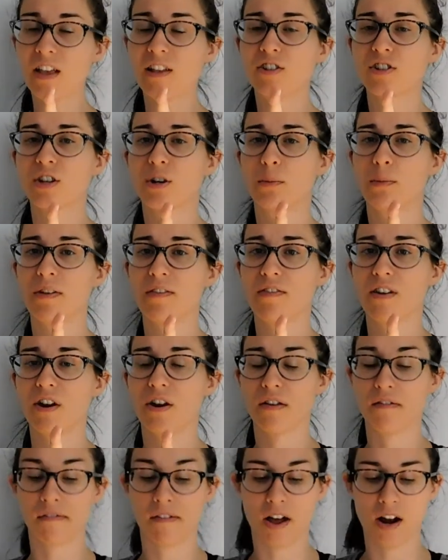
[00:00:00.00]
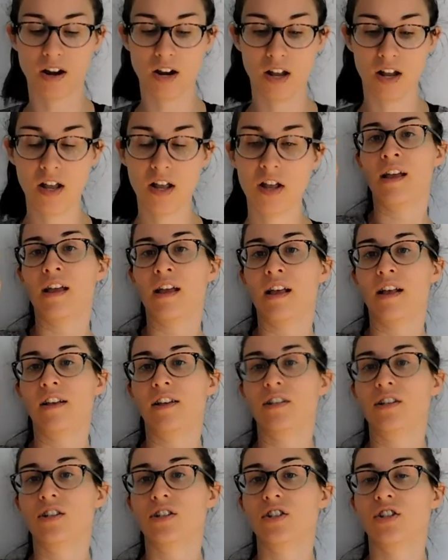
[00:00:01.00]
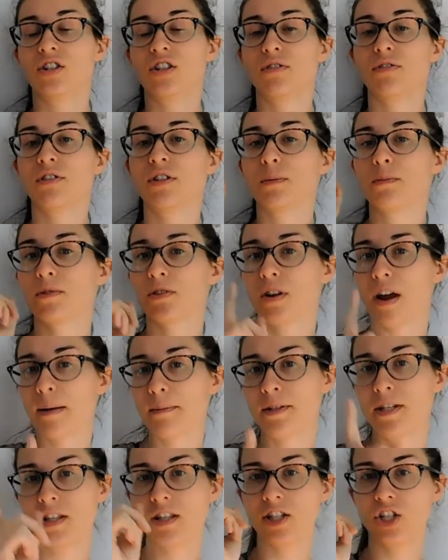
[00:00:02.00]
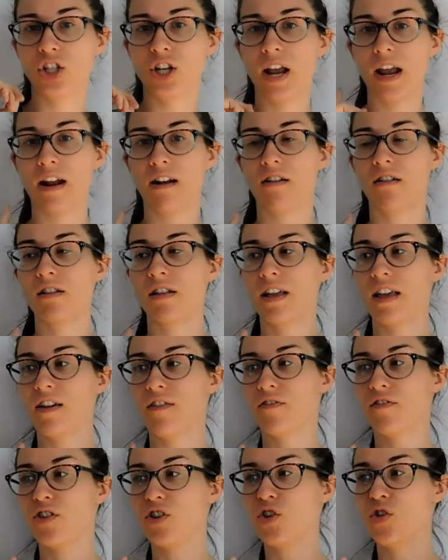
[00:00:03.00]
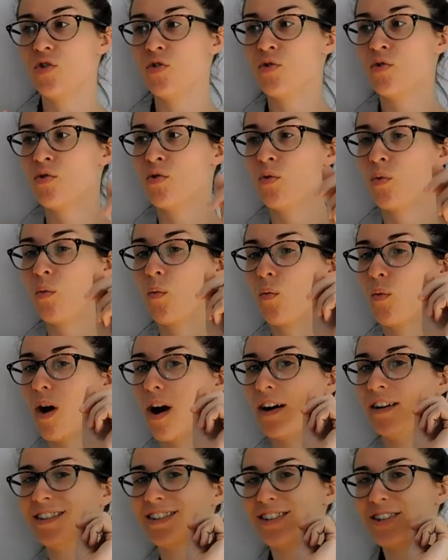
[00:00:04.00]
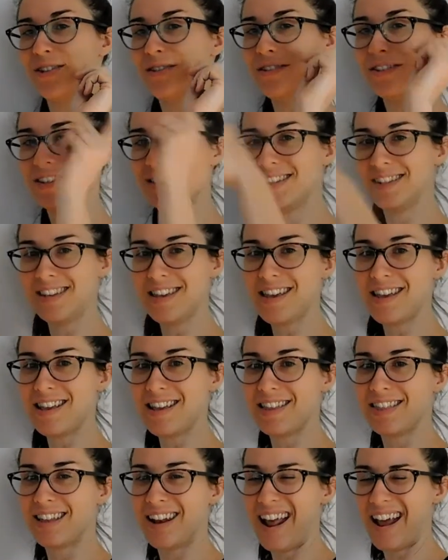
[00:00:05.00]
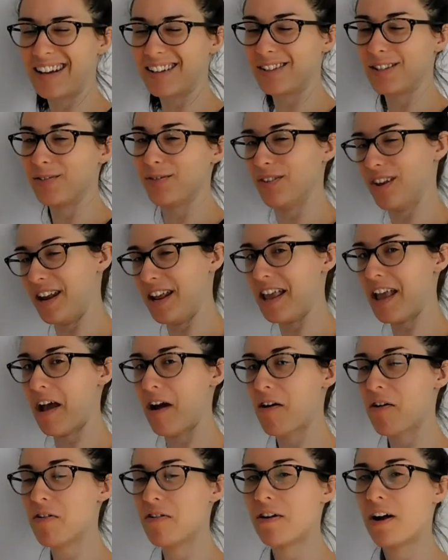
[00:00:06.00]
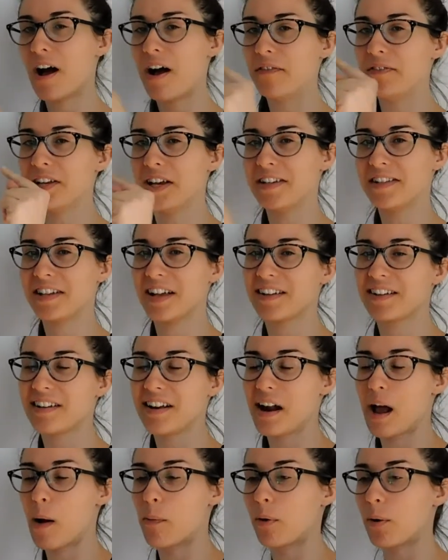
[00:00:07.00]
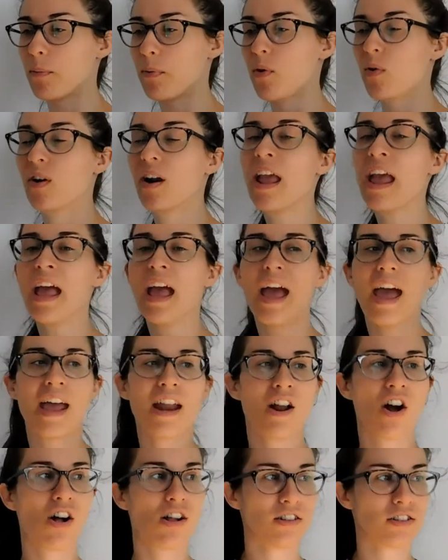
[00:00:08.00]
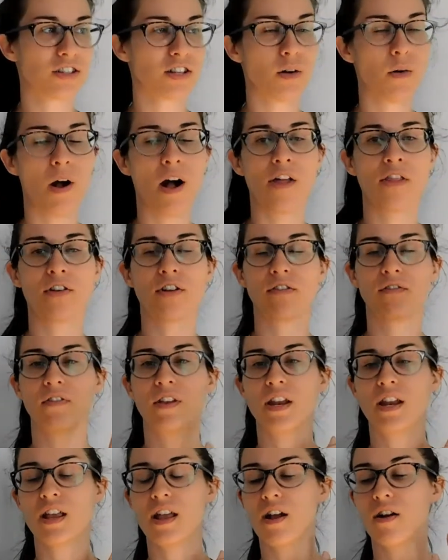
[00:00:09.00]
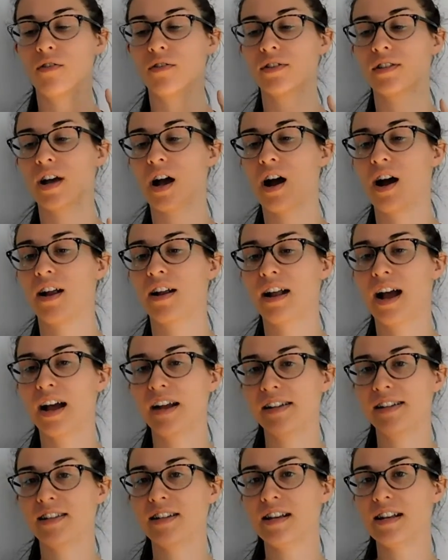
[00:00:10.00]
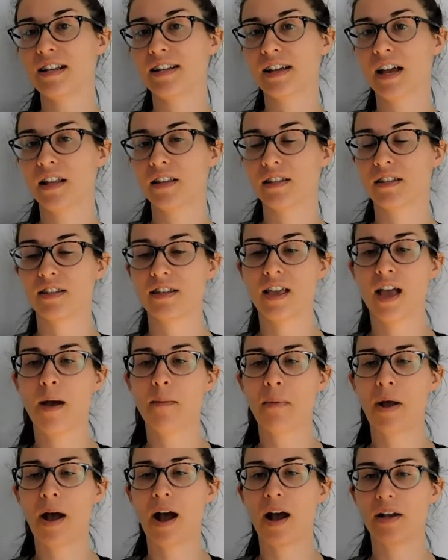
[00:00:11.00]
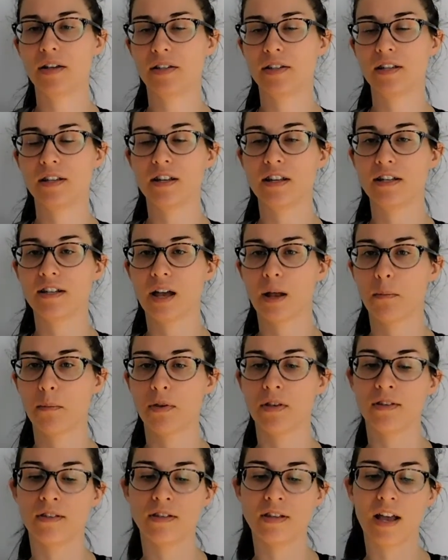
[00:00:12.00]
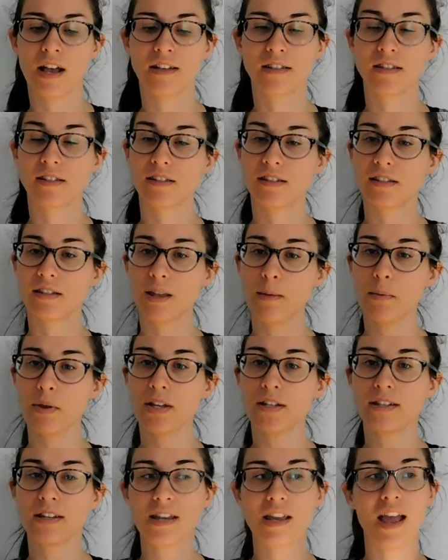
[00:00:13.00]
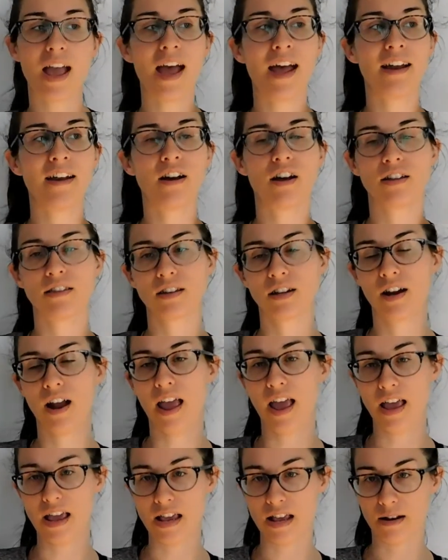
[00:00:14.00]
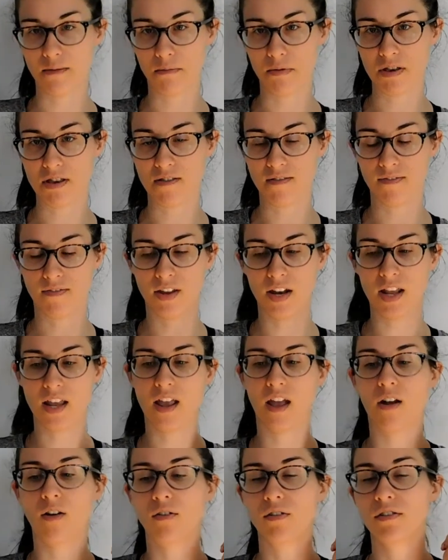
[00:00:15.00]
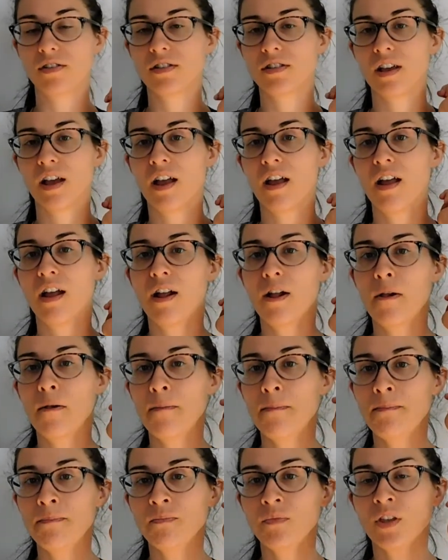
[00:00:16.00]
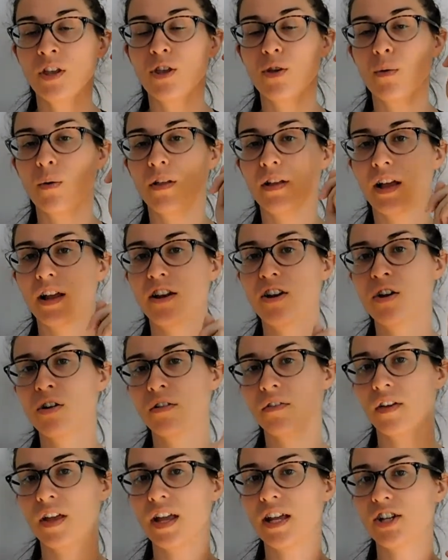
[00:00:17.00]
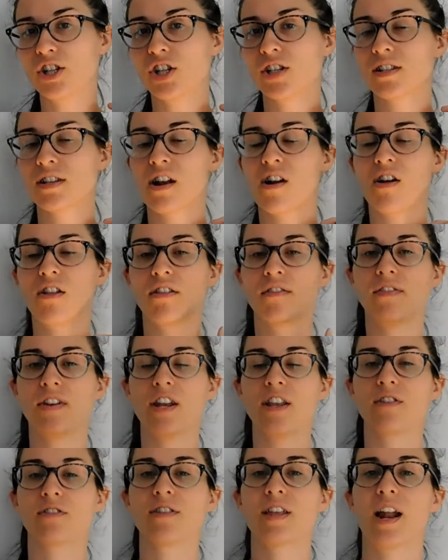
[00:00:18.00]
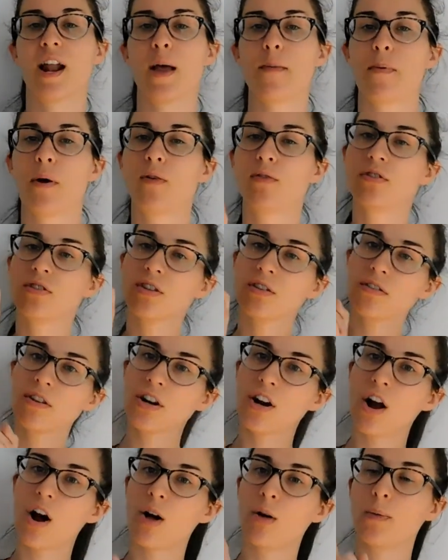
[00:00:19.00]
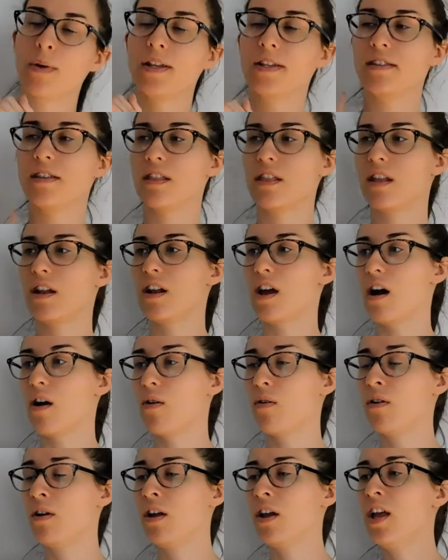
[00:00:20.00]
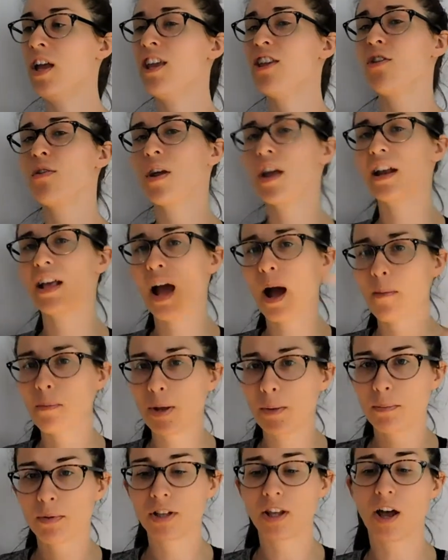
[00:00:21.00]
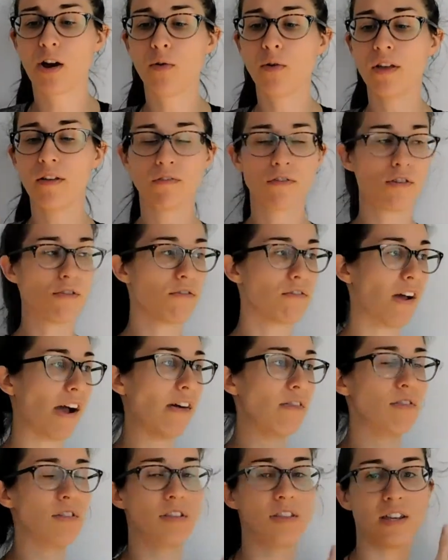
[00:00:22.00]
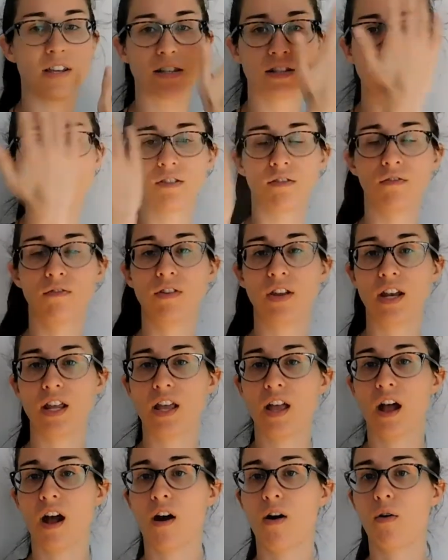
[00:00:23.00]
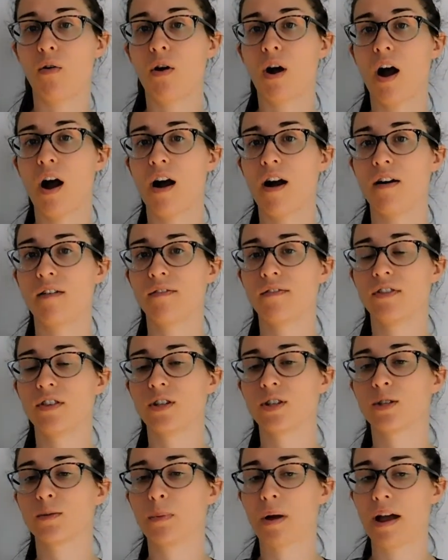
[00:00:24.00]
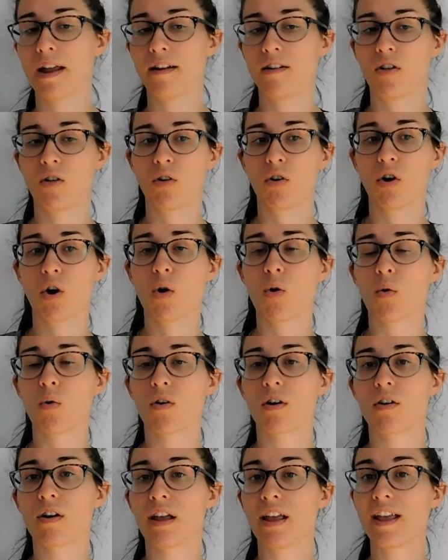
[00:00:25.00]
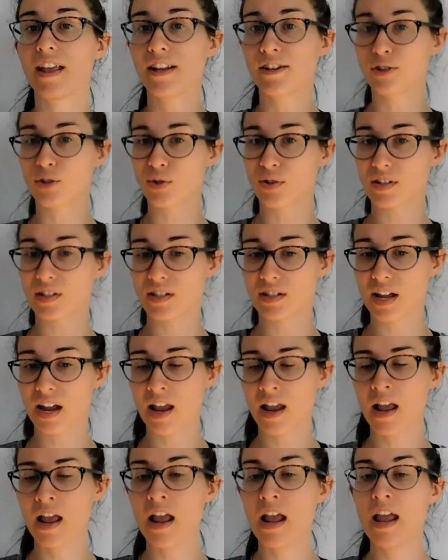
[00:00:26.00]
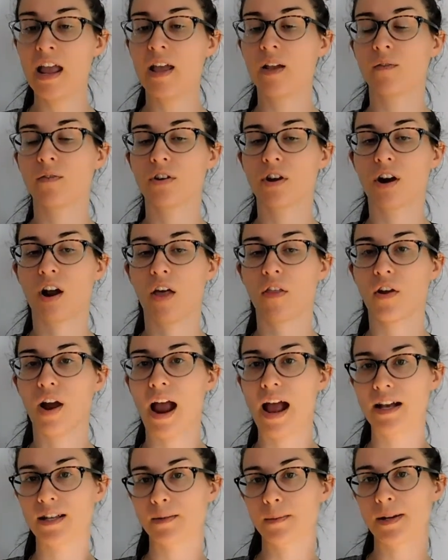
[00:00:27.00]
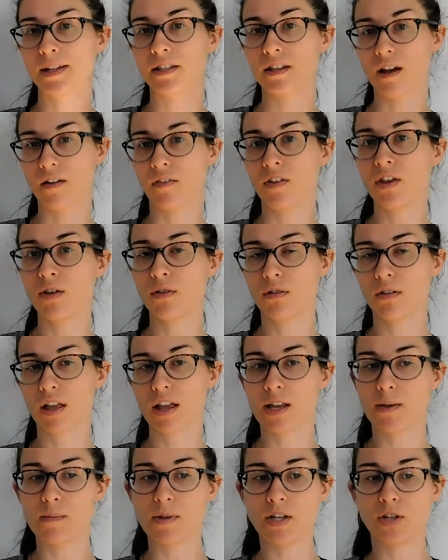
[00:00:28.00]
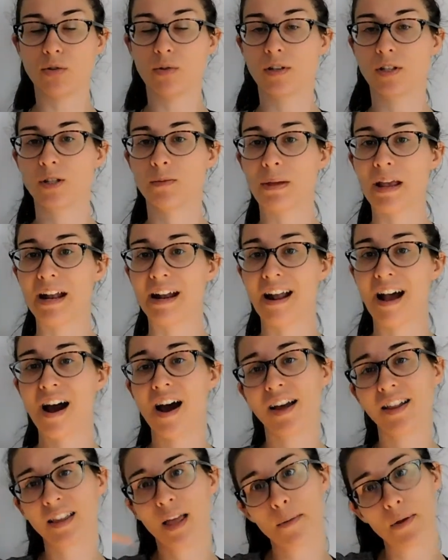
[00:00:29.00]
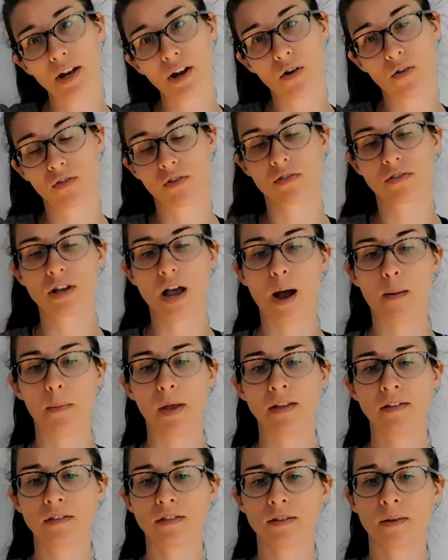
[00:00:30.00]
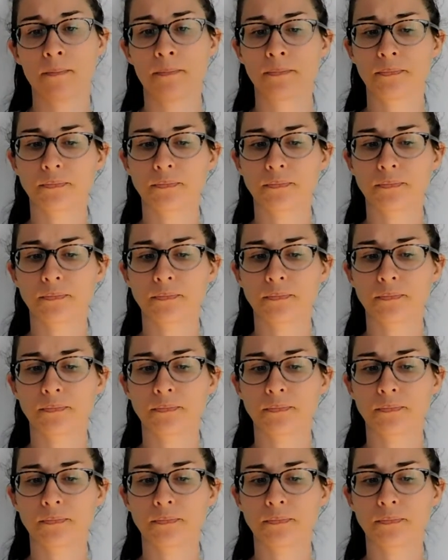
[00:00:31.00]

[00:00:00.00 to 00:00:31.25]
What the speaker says: So it'll be very fun. So subscribe to this channel if you want to see the next video of dissecting the upper port, and also other videos on ICD-10-CM, ICD-10-PCS, CPT, and other A&P videos. You will get notifications on all the videos that I post, so you're always in the know. You can comment below if you found this video of the spinal cord interesting. If there are other aspects of it you'd like me to expand on, let me know in those comments.